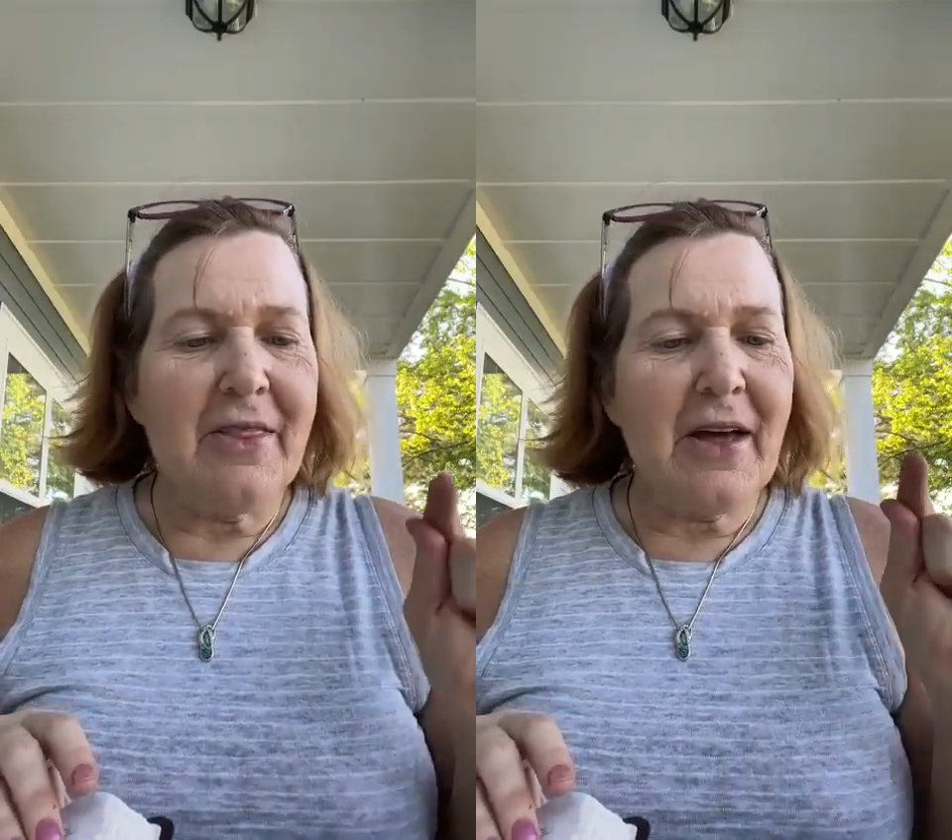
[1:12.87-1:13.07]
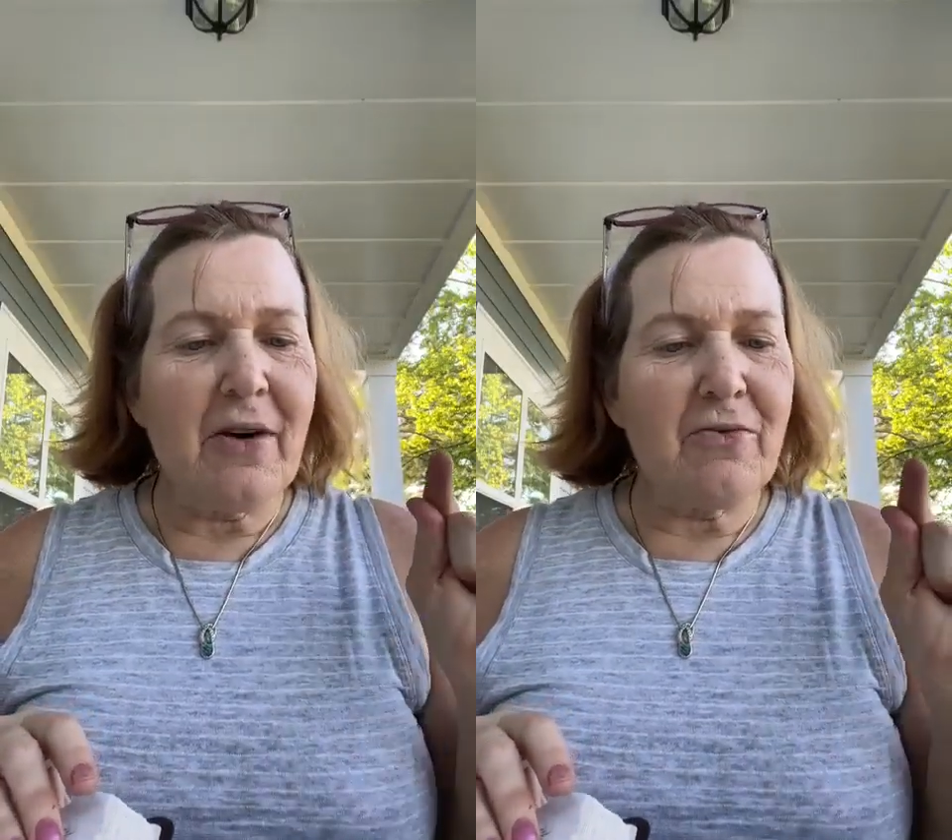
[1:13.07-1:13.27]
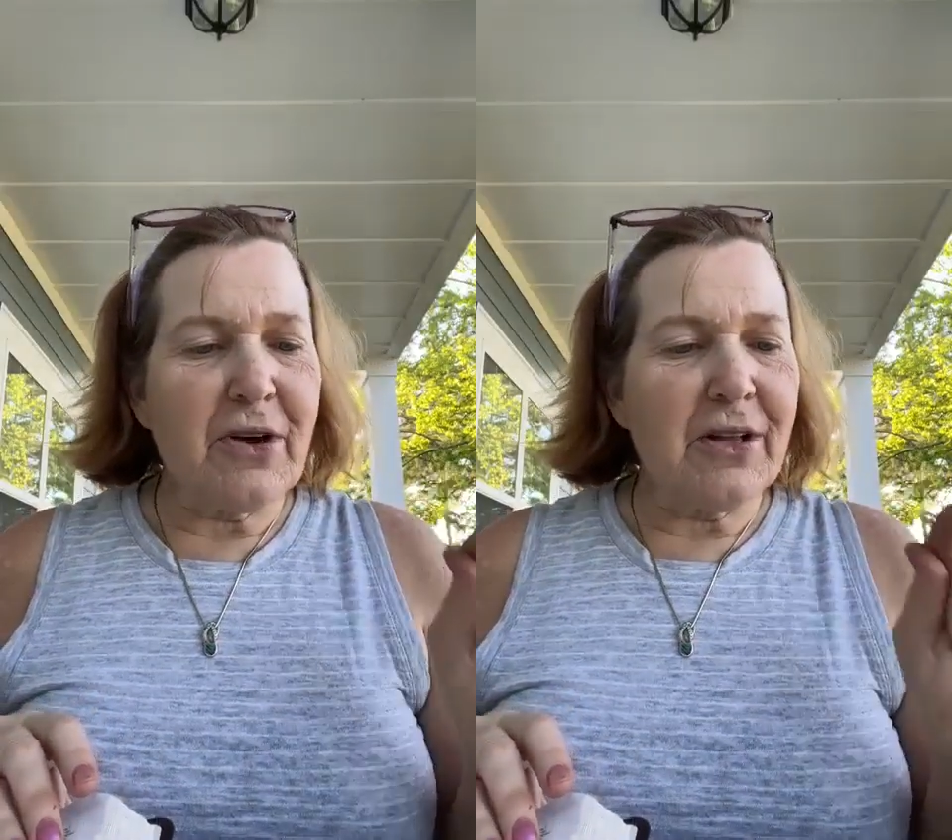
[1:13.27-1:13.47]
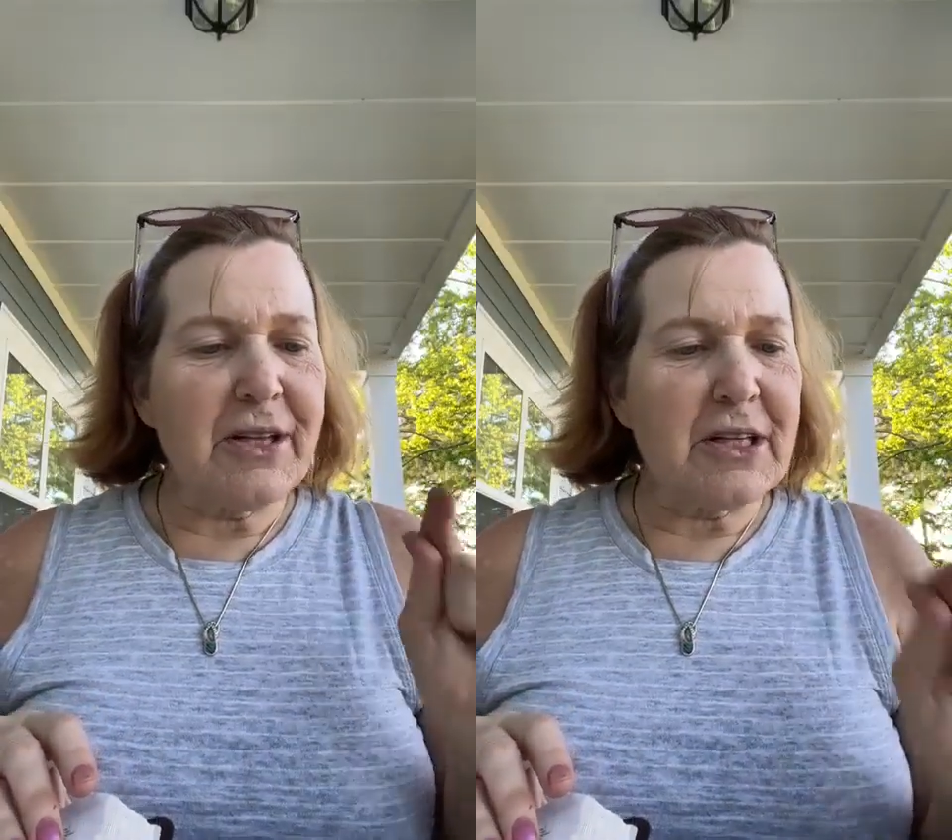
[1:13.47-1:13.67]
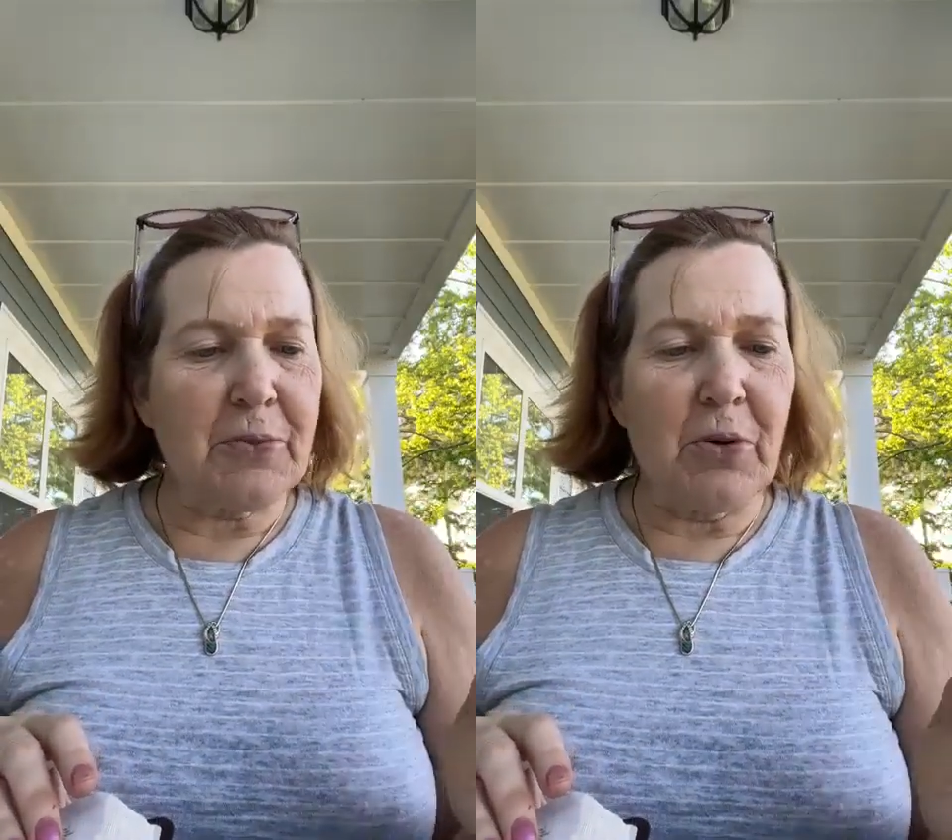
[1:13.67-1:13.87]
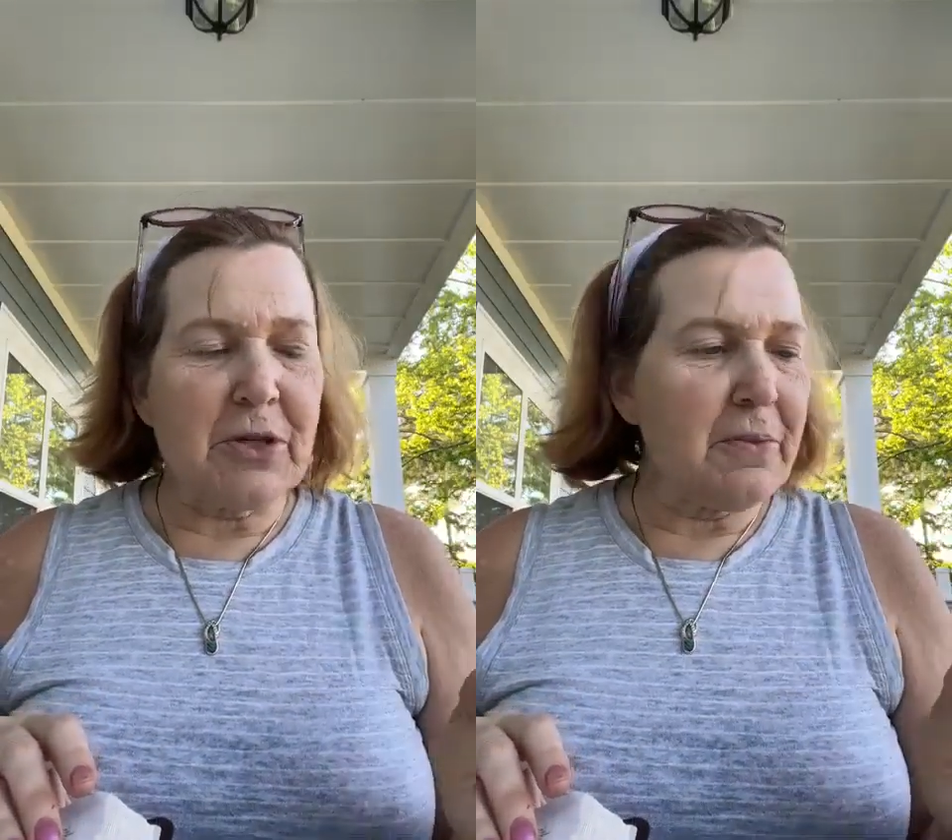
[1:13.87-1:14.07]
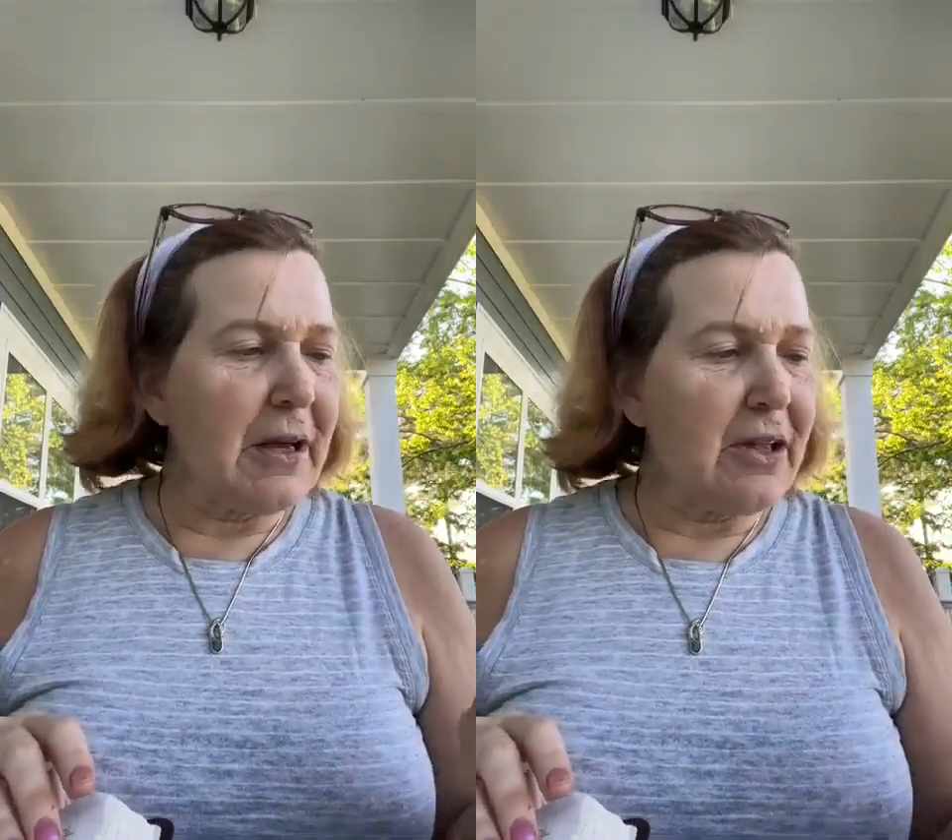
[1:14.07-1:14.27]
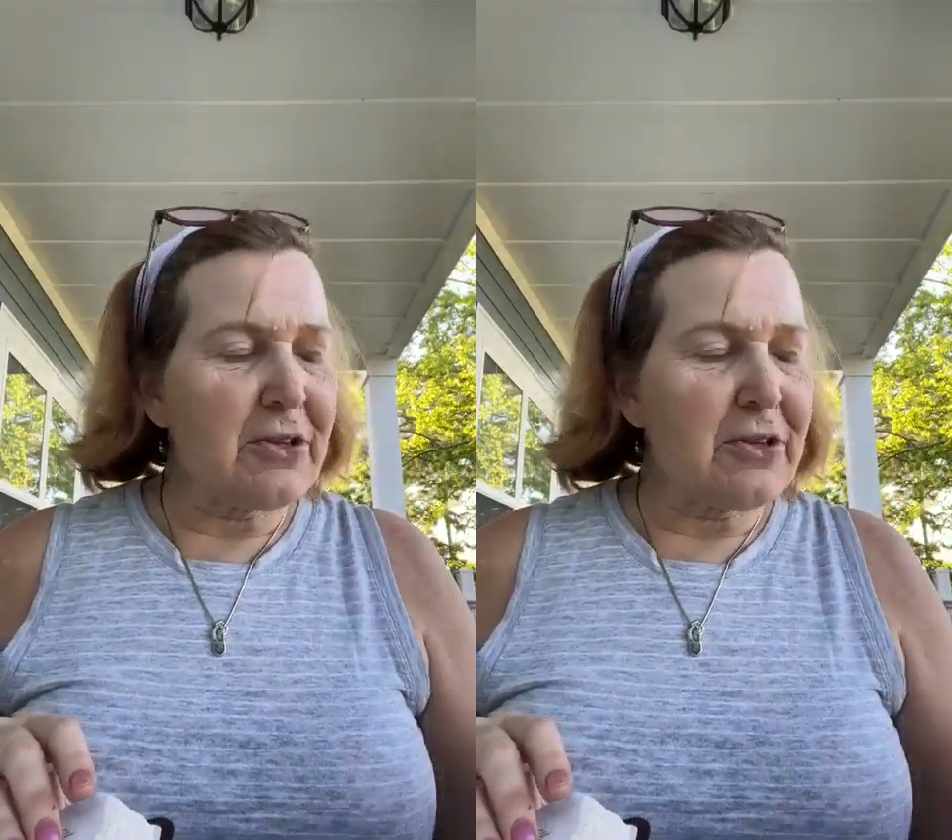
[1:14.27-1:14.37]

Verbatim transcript: that really spoke to me.